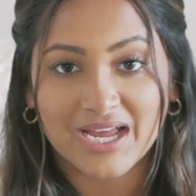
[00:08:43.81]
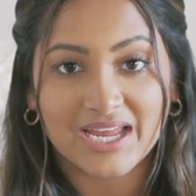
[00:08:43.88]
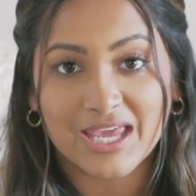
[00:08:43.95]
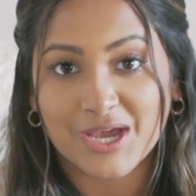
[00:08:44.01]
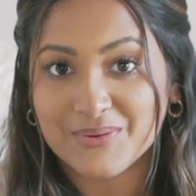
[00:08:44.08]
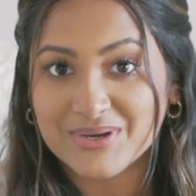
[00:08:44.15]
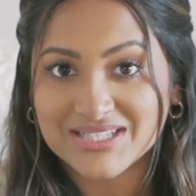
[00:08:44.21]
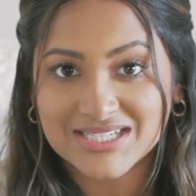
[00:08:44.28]
I
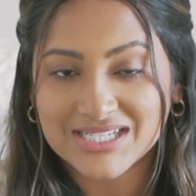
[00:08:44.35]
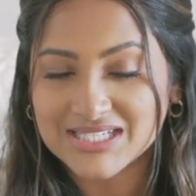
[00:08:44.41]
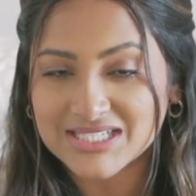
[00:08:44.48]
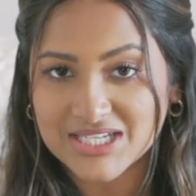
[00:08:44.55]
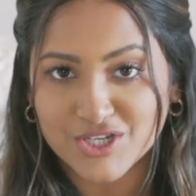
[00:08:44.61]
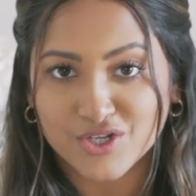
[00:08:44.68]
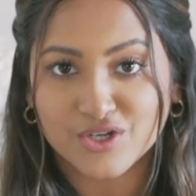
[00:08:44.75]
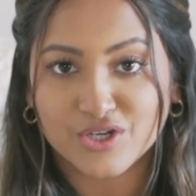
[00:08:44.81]
can't wait to
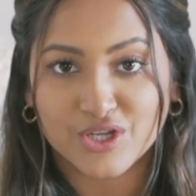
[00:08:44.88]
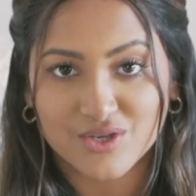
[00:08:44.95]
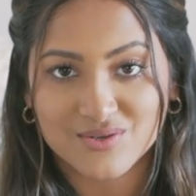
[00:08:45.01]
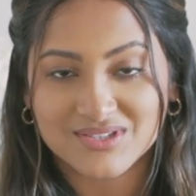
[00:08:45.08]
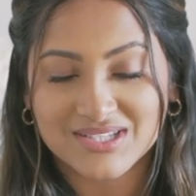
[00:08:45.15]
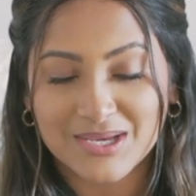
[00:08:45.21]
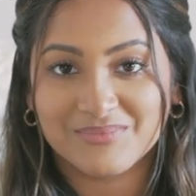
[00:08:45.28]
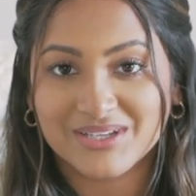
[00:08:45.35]
continue to
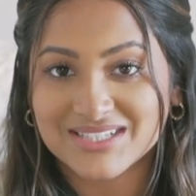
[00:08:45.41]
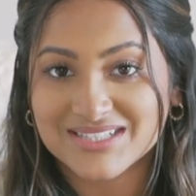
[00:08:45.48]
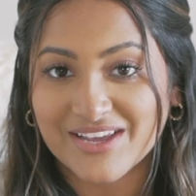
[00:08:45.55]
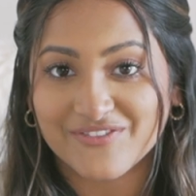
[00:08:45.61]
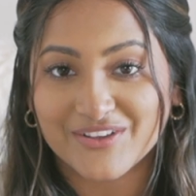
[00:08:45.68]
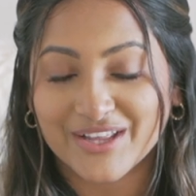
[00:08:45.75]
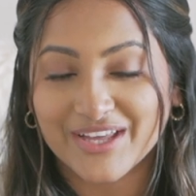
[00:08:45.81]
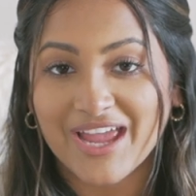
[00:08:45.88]
use it because I
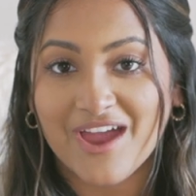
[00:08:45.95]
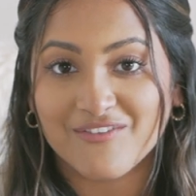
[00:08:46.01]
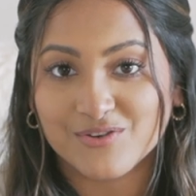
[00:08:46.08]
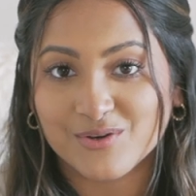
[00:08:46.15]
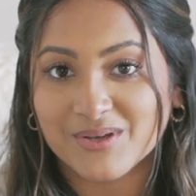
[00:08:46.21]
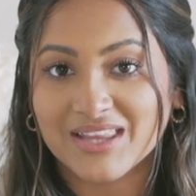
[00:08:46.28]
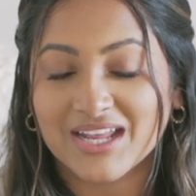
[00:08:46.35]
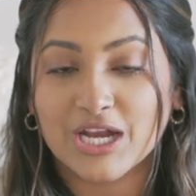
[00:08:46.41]
feel like
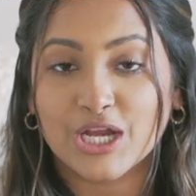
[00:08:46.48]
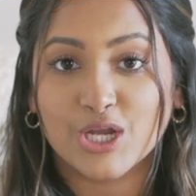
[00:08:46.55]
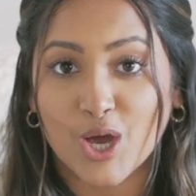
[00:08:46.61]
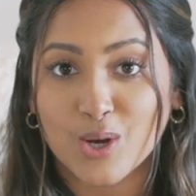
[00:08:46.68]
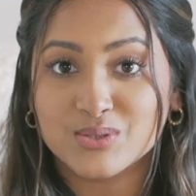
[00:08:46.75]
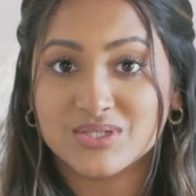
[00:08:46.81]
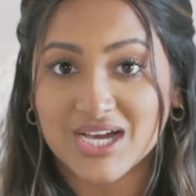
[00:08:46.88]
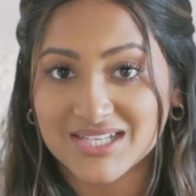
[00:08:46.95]
everyone that I
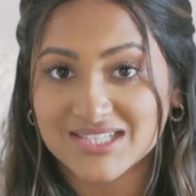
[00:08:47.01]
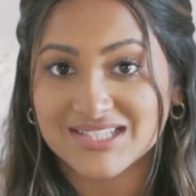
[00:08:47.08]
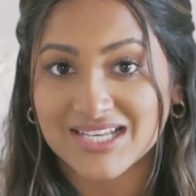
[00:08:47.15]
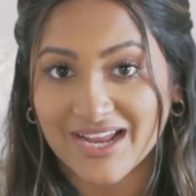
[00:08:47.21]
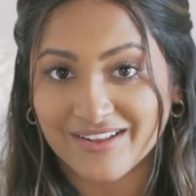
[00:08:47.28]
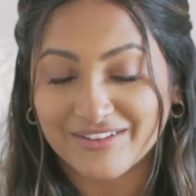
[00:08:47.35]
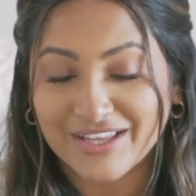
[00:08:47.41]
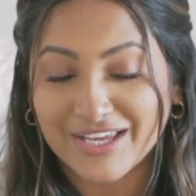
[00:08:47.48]
know does
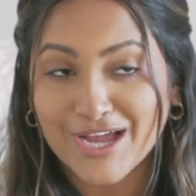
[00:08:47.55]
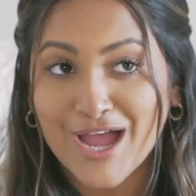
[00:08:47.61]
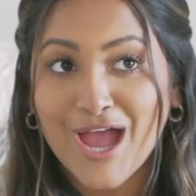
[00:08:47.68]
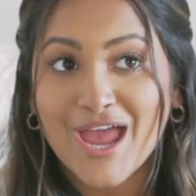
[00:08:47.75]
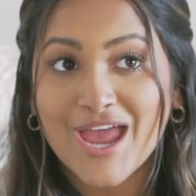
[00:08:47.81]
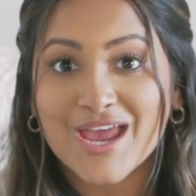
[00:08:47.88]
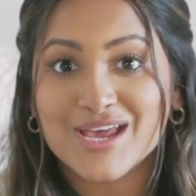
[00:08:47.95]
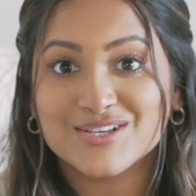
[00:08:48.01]
cycling
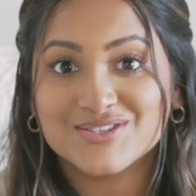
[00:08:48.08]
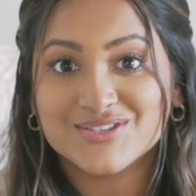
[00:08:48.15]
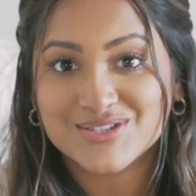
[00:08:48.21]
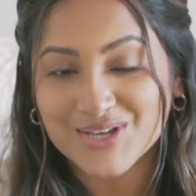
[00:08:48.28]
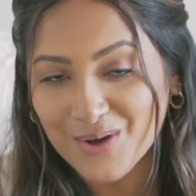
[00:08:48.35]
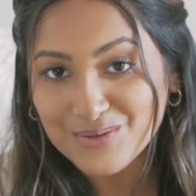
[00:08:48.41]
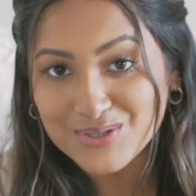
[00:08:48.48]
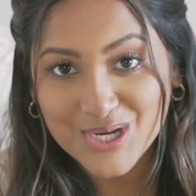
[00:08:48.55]
is
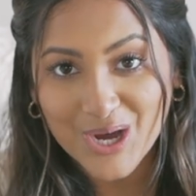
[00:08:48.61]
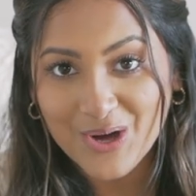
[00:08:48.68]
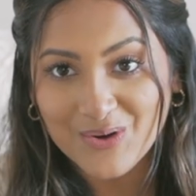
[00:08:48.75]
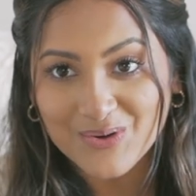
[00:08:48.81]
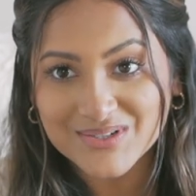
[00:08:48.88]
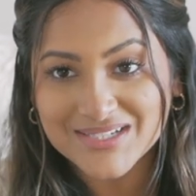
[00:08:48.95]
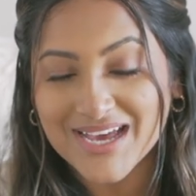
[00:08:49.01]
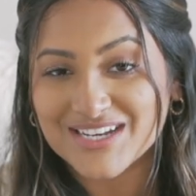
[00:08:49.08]
so
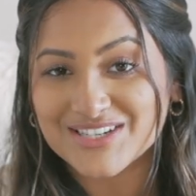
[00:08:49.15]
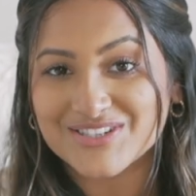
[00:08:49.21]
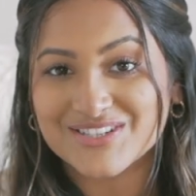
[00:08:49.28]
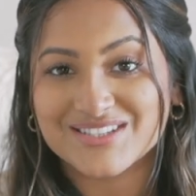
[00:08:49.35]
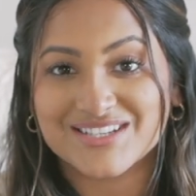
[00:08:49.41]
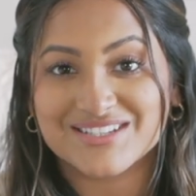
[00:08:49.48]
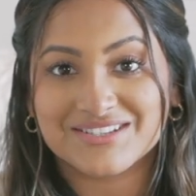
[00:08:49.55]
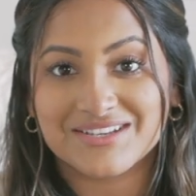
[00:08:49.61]
toned and
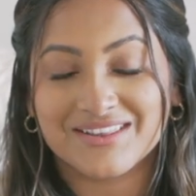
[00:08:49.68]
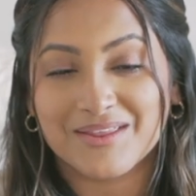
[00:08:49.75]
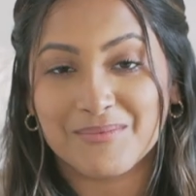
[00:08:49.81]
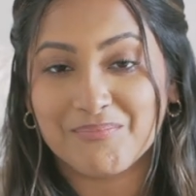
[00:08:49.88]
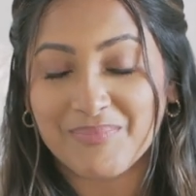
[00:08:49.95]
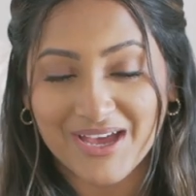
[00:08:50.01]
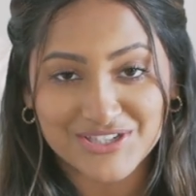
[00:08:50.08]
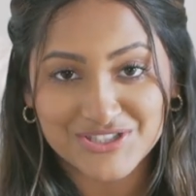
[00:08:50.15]
just is in the
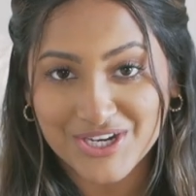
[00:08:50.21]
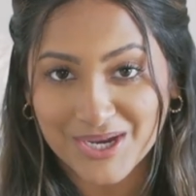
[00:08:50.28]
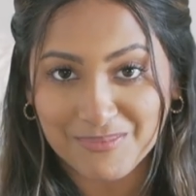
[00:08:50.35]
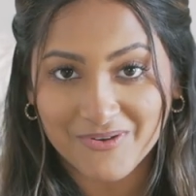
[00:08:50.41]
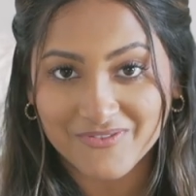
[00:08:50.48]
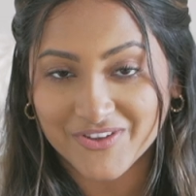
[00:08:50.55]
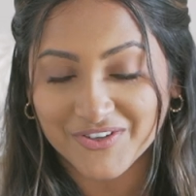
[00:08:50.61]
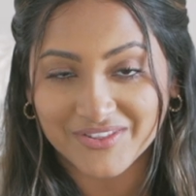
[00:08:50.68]
best shape
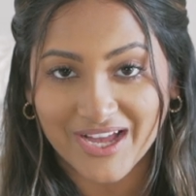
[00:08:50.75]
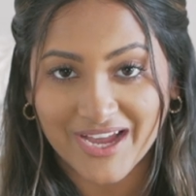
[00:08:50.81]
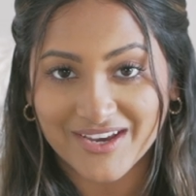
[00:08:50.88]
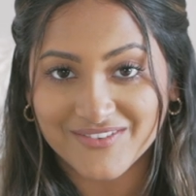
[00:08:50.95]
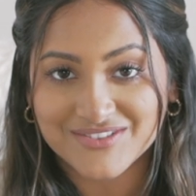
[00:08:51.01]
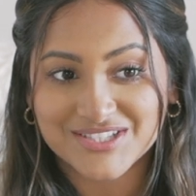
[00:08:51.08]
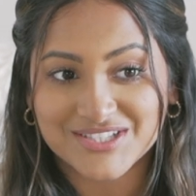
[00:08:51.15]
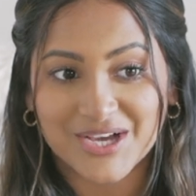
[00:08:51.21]
of their
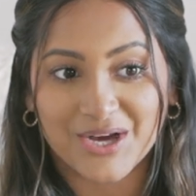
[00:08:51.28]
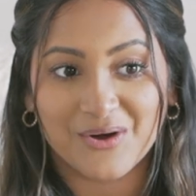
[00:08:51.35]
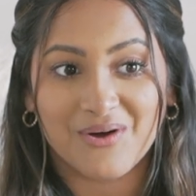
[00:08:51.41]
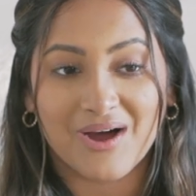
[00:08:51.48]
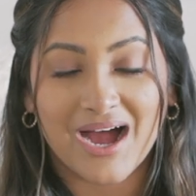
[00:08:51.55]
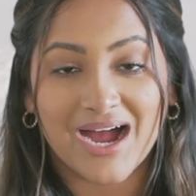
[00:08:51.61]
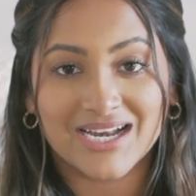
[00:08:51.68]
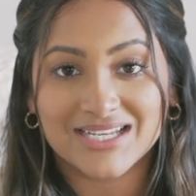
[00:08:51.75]
life.
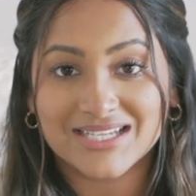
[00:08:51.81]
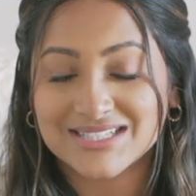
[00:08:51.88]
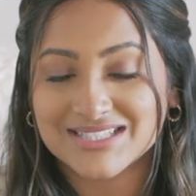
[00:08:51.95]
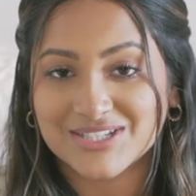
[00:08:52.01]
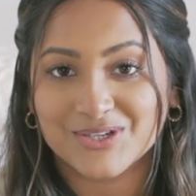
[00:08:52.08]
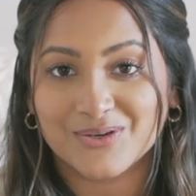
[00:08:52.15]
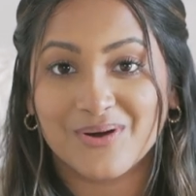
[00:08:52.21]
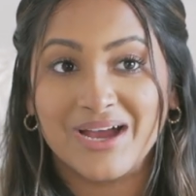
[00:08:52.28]
So I need
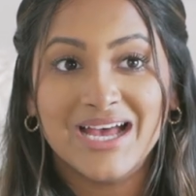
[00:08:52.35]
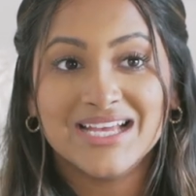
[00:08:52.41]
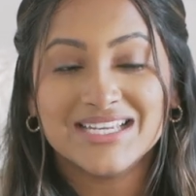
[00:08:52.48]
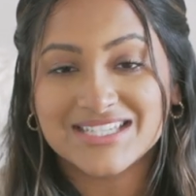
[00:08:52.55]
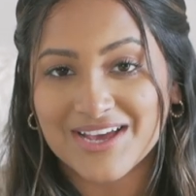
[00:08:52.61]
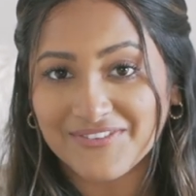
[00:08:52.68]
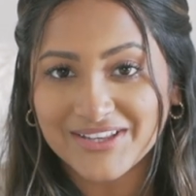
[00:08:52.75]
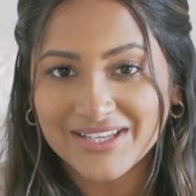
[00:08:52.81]
to
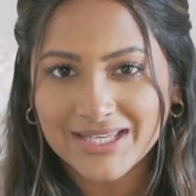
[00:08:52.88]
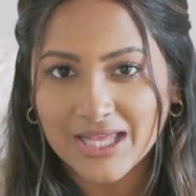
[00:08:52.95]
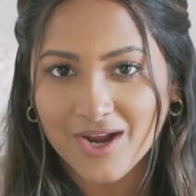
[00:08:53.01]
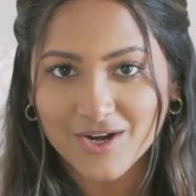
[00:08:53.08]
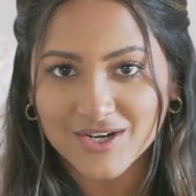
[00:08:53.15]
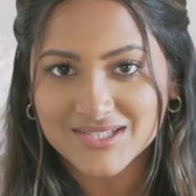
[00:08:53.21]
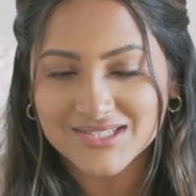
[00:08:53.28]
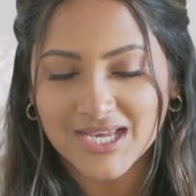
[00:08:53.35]
definitely get
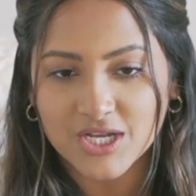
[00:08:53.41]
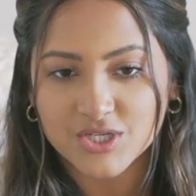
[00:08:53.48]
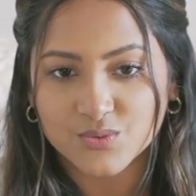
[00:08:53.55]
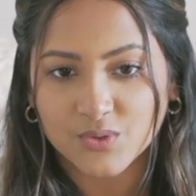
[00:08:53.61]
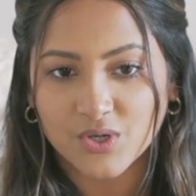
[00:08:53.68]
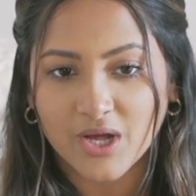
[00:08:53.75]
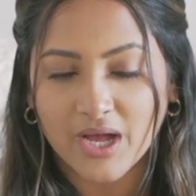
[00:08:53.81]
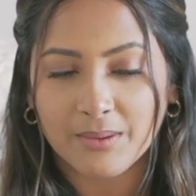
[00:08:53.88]
on a
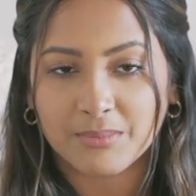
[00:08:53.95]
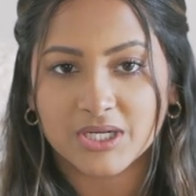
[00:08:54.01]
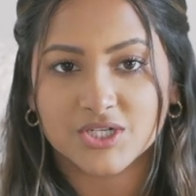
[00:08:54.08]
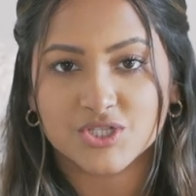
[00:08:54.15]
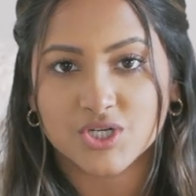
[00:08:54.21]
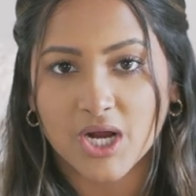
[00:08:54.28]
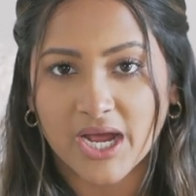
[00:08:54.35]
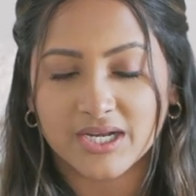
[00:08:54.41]
schedule. I'm gonna
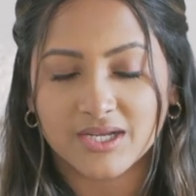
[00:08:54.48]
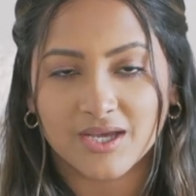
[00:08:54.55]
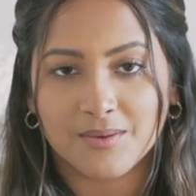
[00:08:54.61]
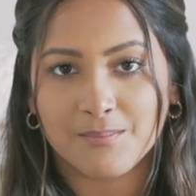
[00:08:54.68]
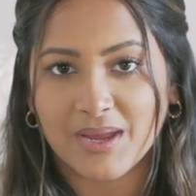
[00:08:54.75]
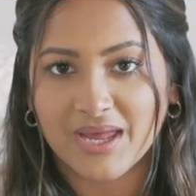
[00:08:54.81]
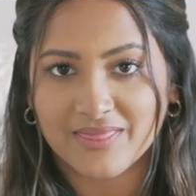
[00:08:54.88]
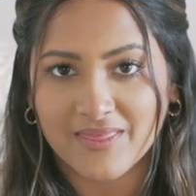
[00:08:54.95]
try
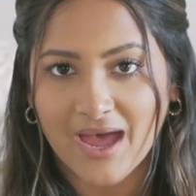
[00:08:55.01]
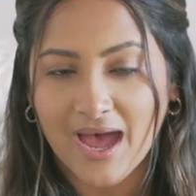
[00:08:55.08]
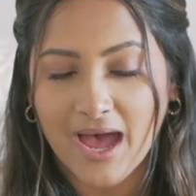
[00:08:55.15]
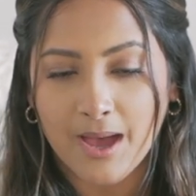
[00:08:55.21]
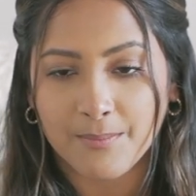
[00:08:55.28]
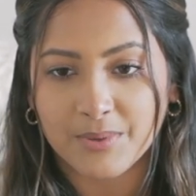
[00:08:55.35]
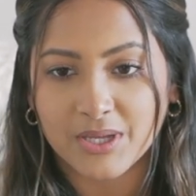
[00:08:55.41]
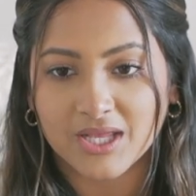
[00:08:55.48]
to make that
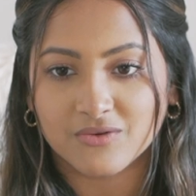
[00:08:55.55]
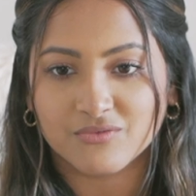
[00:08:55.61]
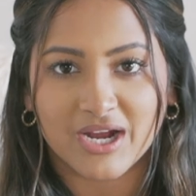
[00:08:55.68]
happen.